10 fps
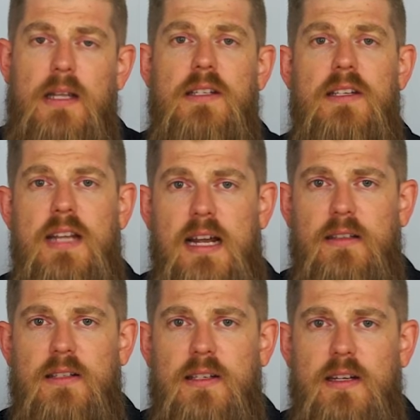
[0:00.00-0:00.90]
is a
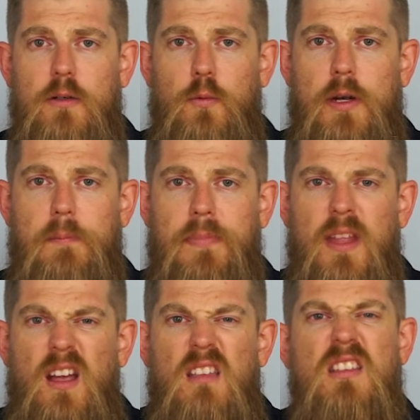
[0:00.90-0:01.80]
stainless steel whip.
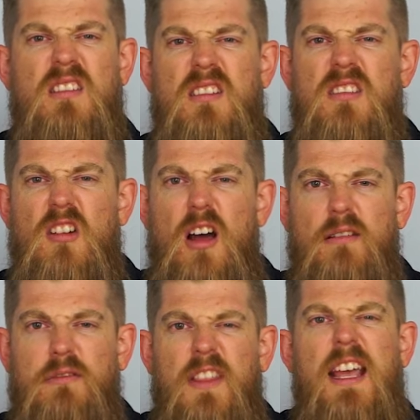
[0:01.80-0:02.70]
This is
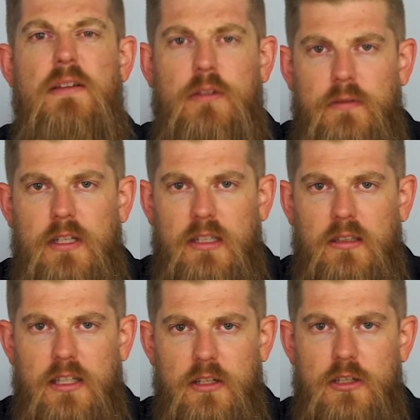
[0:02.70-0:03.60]
designed for the heavy
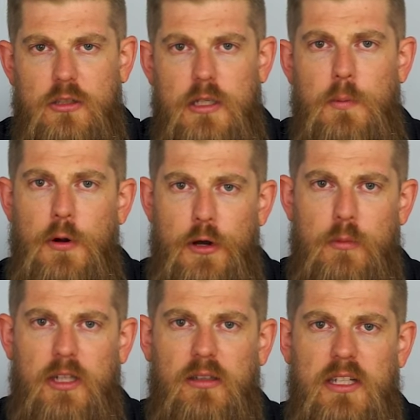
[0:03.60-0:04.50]
vehicle industry
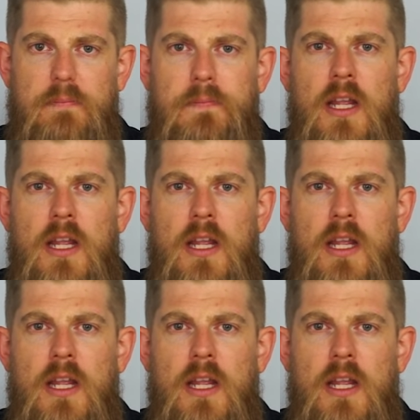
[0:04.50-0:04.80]
predominantly.